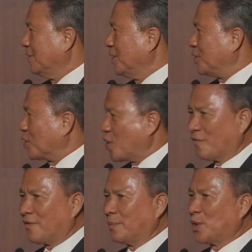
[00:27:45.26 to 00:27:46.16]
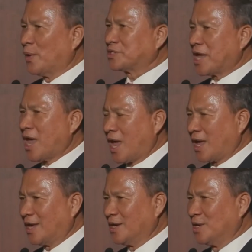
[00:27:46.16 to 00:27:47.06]
The cook from the
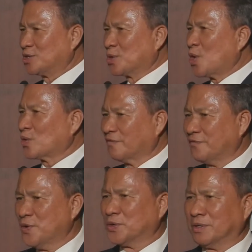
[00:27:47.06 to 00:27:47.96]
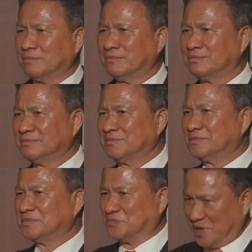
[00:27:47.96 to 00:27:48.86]
USA to cook the food
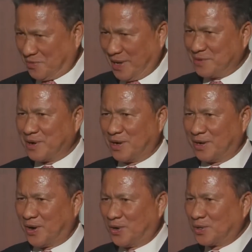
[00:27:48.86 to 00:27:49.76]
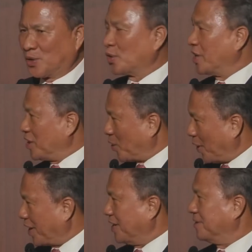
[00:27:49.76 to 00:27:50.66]
where we have uh, all the good
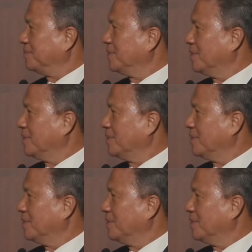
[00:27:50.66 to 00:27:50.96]
ingredient.